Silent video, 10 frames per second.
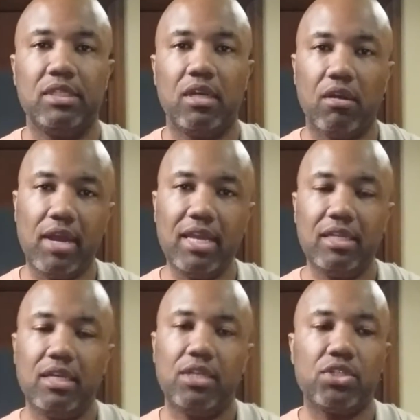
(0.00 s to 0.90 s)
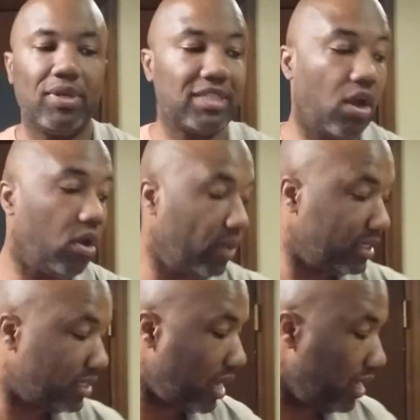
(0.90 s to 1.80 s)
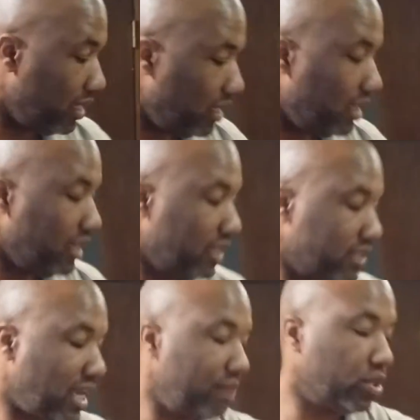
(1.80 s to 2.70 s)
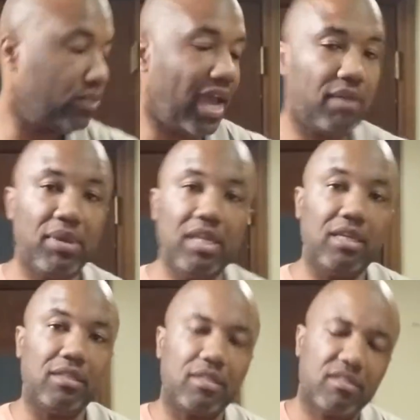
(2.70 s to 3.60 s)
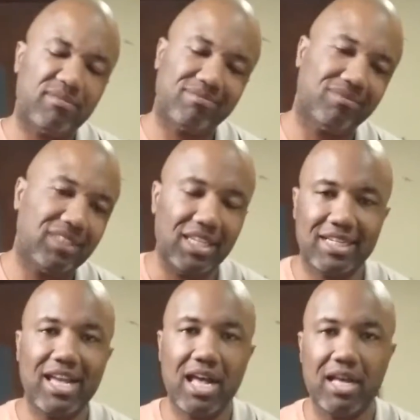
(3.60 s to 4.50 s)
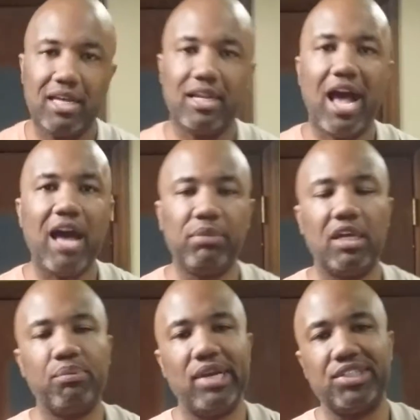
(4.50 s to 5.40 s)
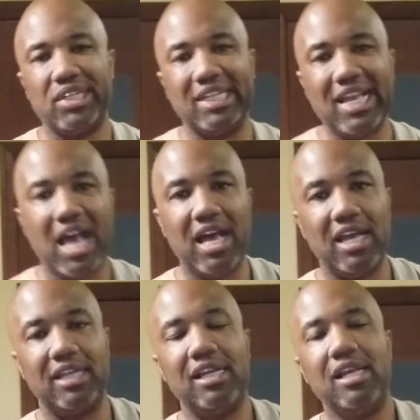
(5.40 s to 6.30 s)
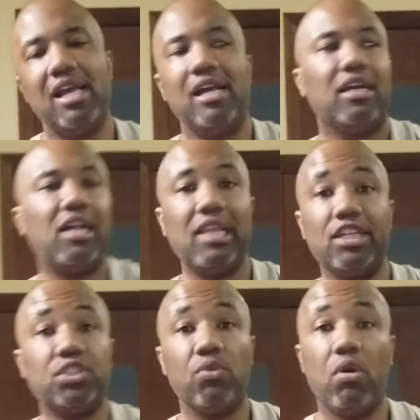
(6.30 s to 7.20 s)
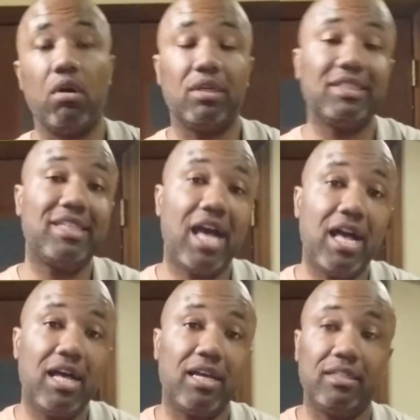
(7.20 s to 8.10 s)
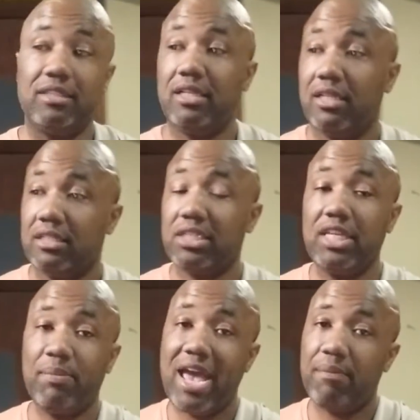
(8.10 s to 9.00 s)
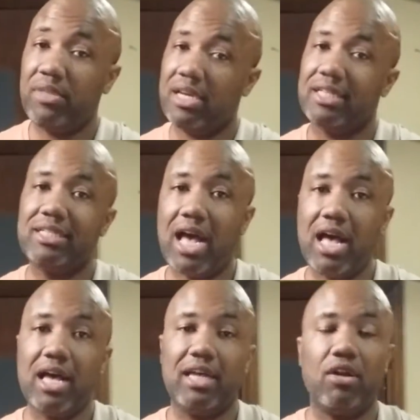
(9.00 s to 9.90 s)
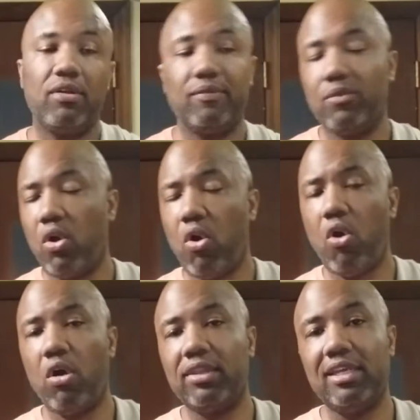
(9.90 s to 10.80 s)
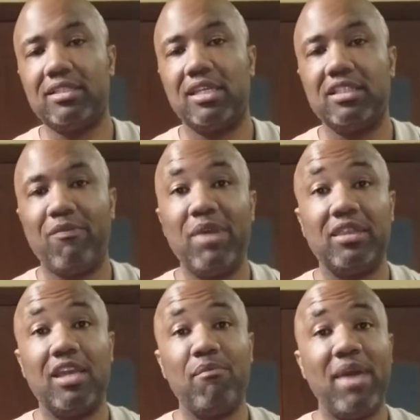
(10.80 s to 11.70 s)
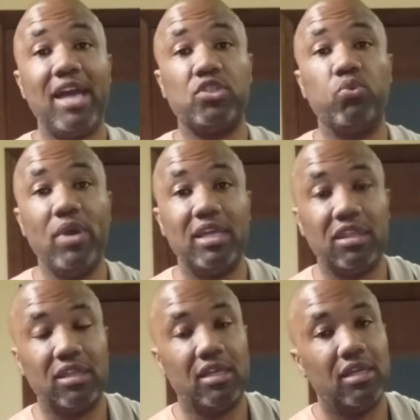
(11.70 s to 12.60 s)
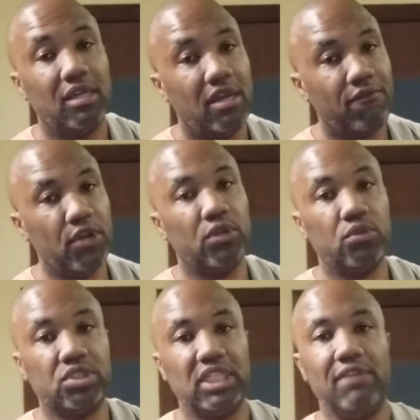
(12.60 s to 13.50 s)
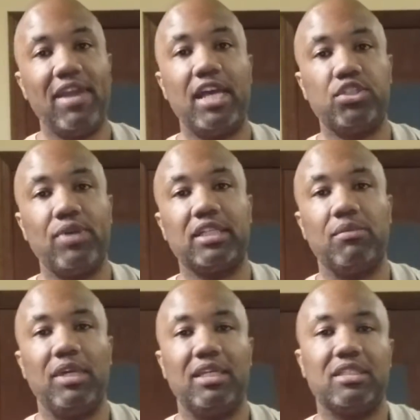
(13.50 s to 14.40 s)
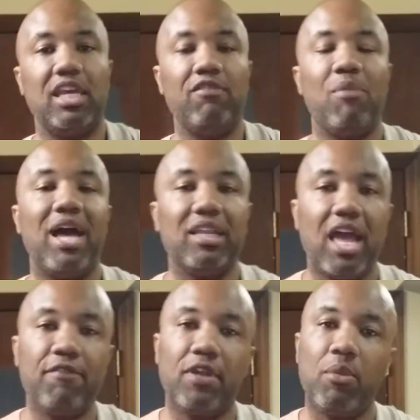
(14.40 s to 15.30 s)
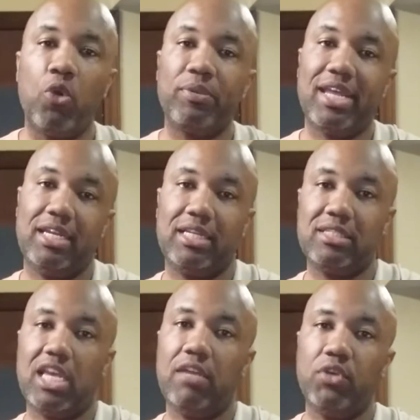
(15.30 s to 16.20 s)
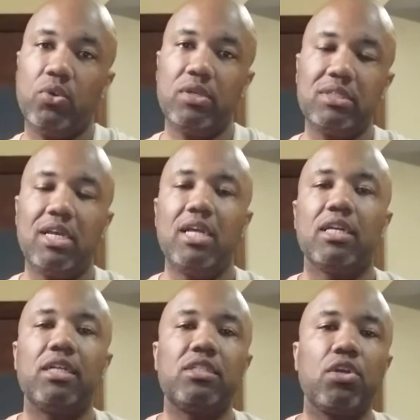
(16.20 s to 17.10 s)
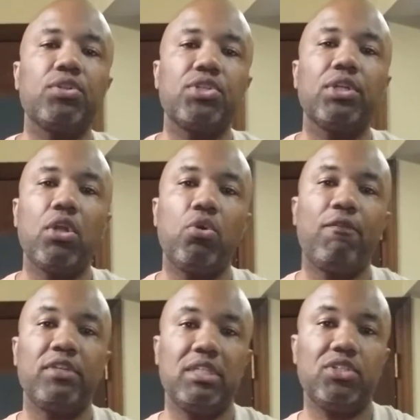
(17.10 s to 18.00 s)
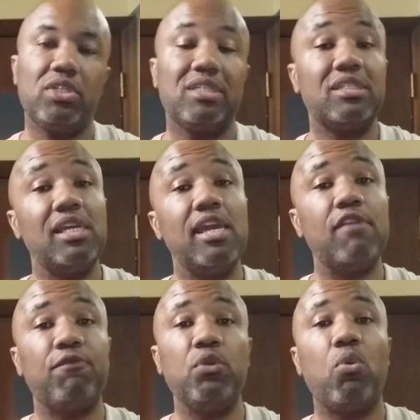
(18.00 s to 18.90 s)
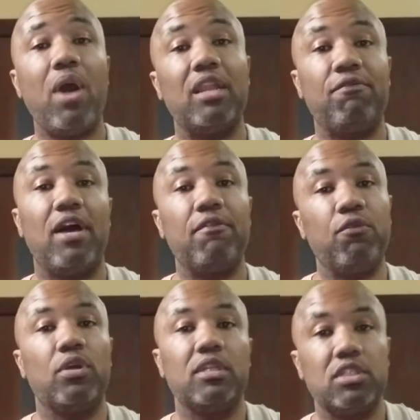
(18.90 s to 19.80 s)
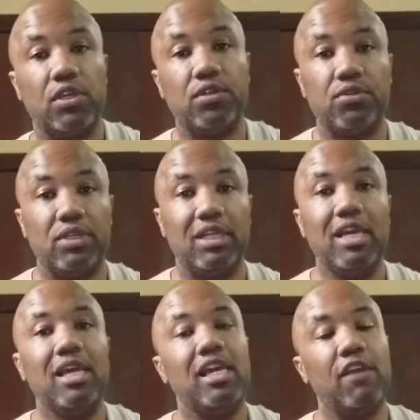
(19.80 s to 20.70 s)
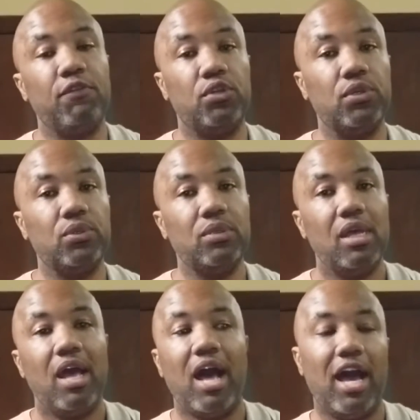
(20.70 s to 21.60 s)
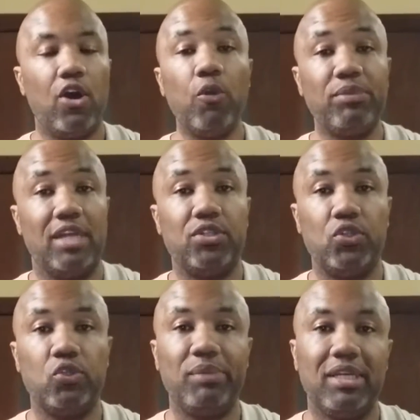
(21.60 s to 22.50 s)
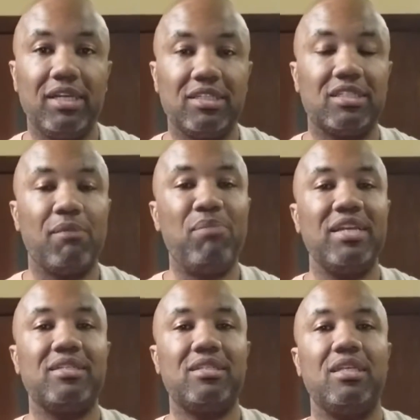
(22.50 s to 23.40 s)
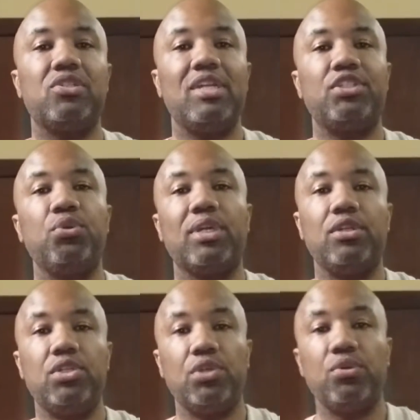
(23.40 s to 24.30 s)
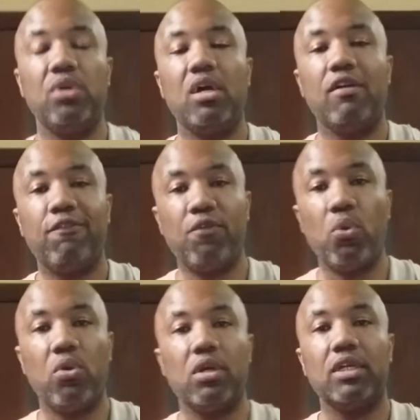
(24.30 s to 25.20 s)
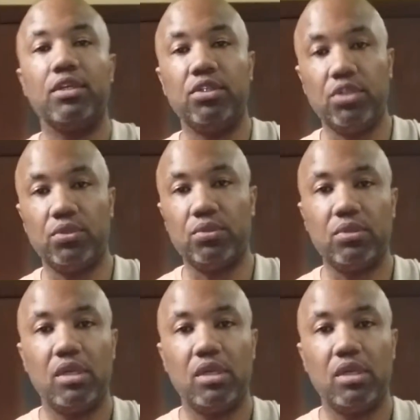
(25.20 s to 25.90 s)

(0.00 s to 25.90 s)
All right? So as I always say, type 2 diabetes, you're gone. High blood pressure, gone. Cholesterol, gone. Sleep apnea, gone. All these things are met their match with vertical sleeve gastrectomy. It saved my life, and I'm hoping that it can save yours. Consult your local physician to see if you qualify for this surgery. If you do, I hope that you do, because it's the best decision that you can do for you.